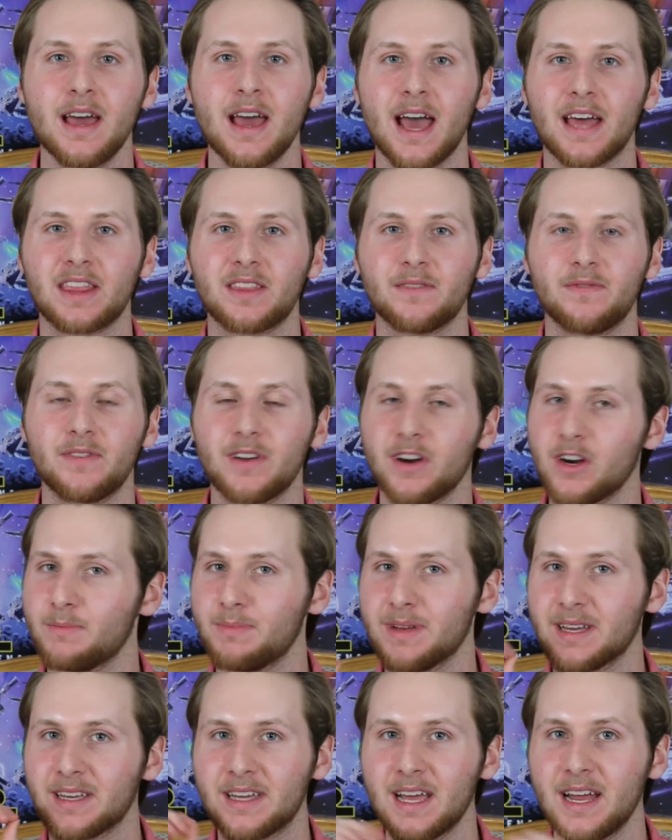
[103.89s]
At the very
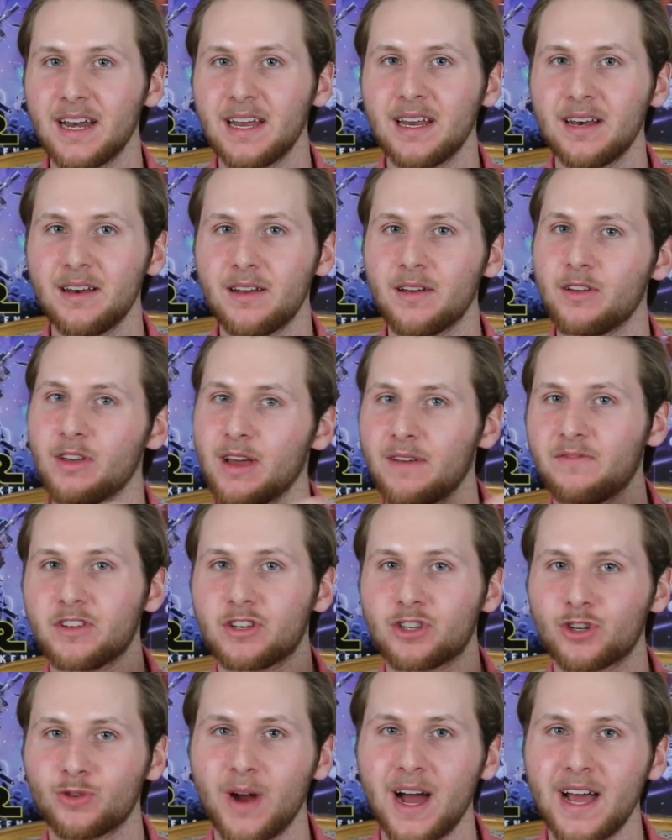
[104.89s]
beginning, you have the
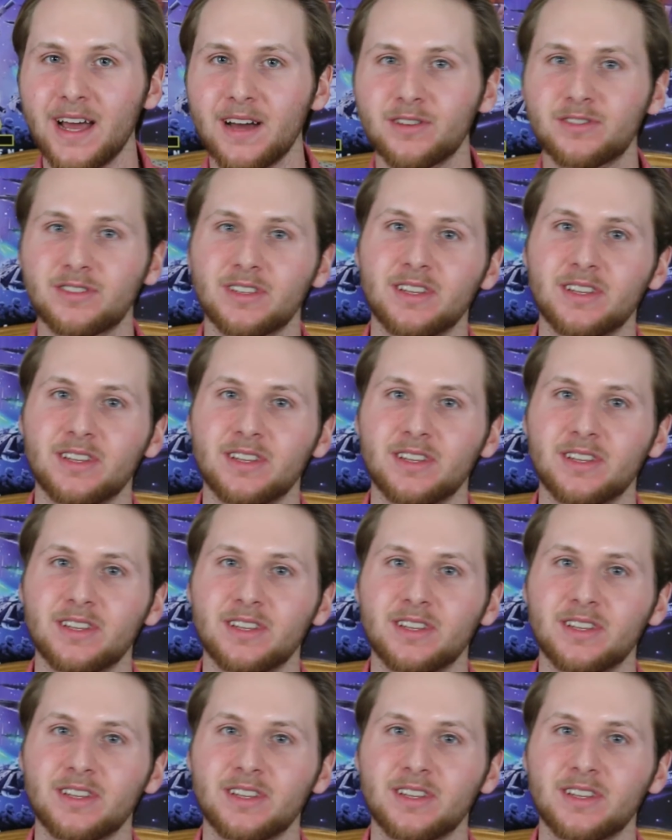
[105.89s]
tryouts,